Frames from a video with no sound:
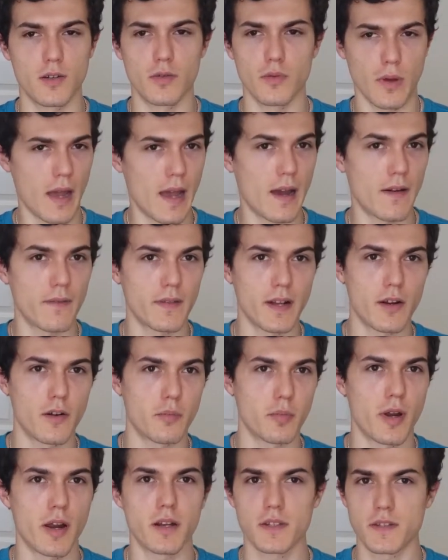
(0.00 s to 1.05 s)
half an hour
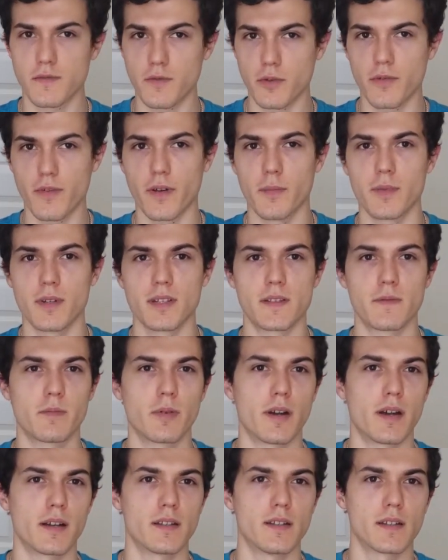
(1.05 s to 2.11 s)
practice, 45 minutes of
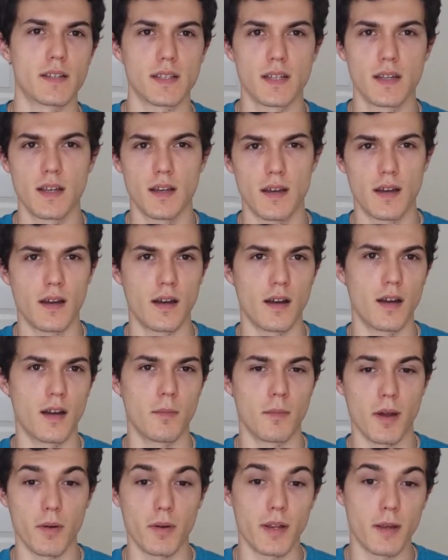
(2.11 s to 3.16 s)
practice.
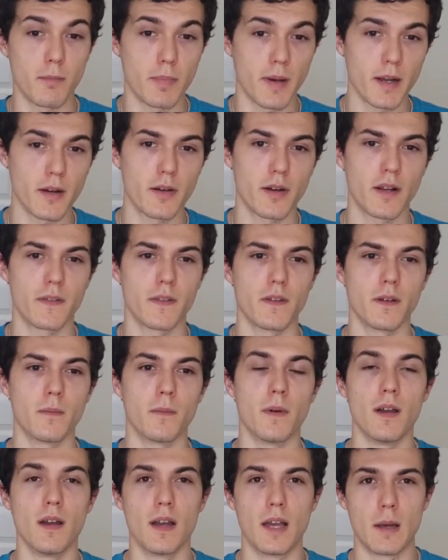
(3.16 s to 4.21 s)
I would get better at
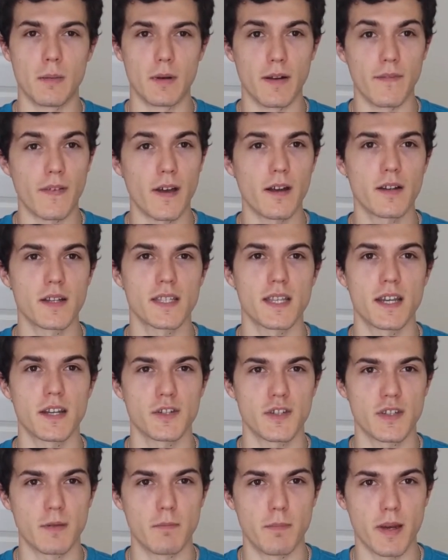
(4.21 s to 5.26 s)
them. But I found I was
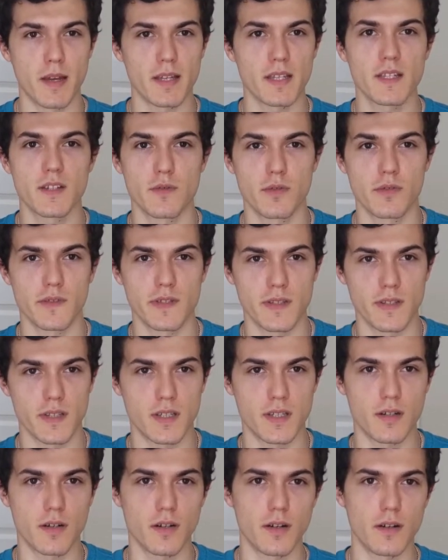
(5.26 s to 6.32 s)
actually best towards the
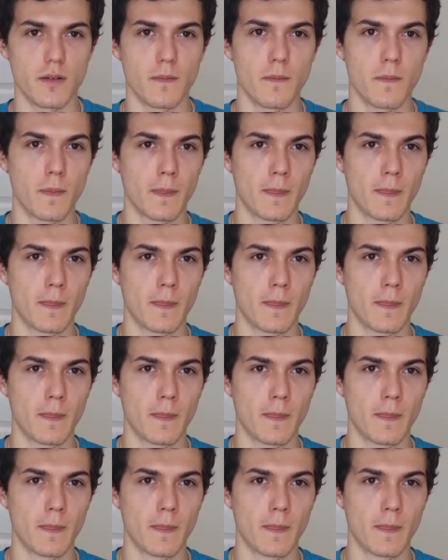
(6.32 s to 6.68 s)
start.